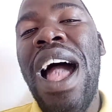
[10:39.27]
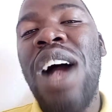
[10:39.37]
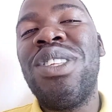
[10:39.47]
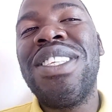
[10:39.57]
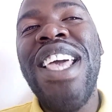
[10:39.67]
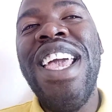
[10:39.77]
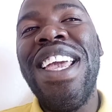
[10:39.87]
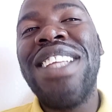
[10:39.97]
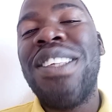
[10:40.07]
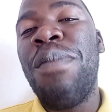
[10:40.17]
I would say
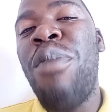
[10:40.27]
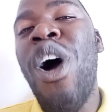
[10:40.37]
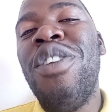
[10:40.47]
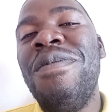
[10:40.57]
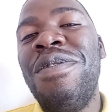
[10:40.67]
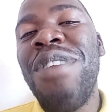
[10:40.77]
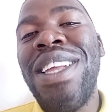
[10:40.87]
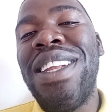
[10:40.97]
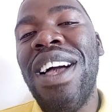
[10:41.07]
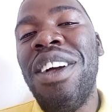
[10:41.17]
it's a bottom
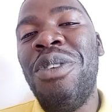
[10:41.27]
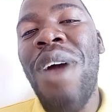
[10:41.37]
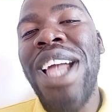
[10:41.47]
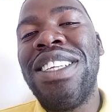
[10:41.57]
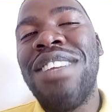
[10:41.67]
feeder, right?